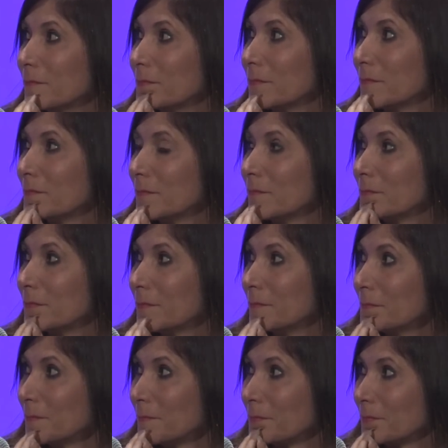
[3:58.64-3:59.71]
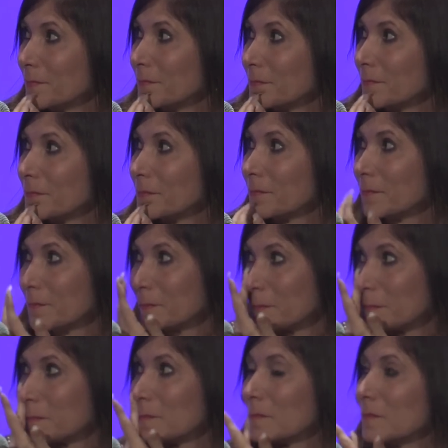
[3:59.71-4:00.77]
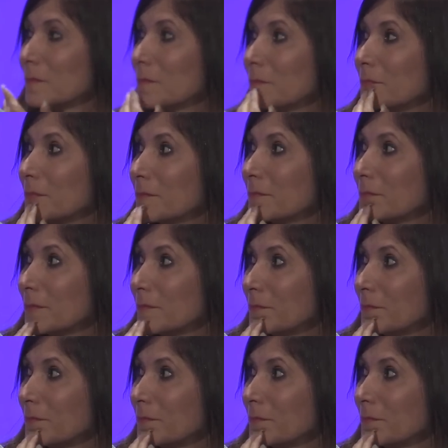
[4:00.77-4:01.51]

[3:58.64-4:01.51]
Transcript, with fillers: So, was this a phone conversation? Were you in person when they told you